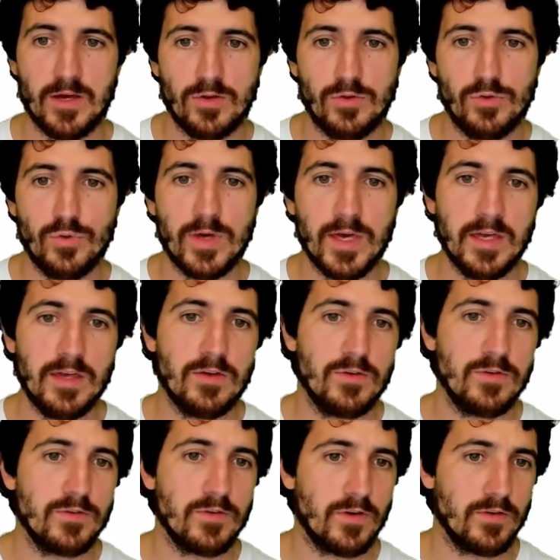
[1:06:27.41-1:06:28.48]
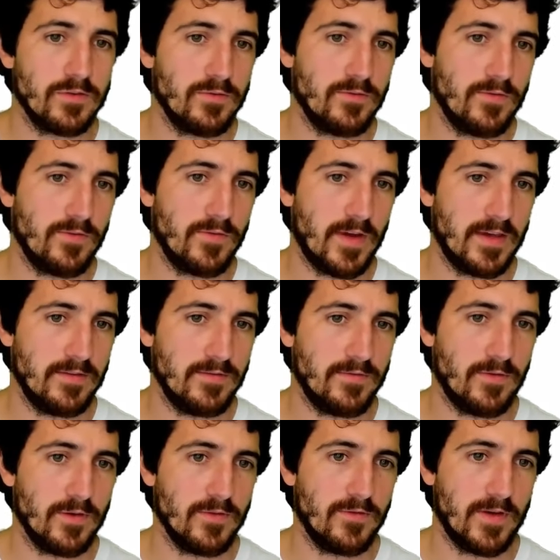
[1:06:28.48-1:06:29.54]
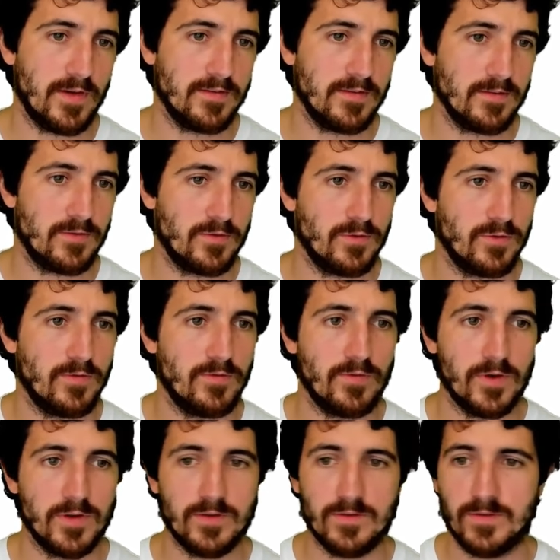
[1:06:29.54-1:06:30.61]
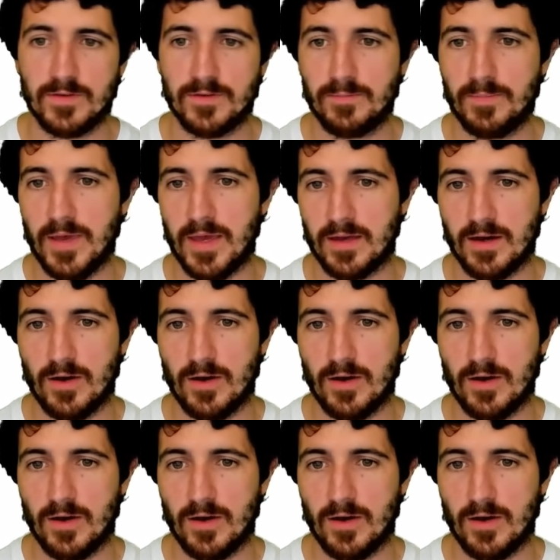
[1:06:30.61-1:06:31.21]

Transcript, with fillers: You can use custom face, font faces through the font spec.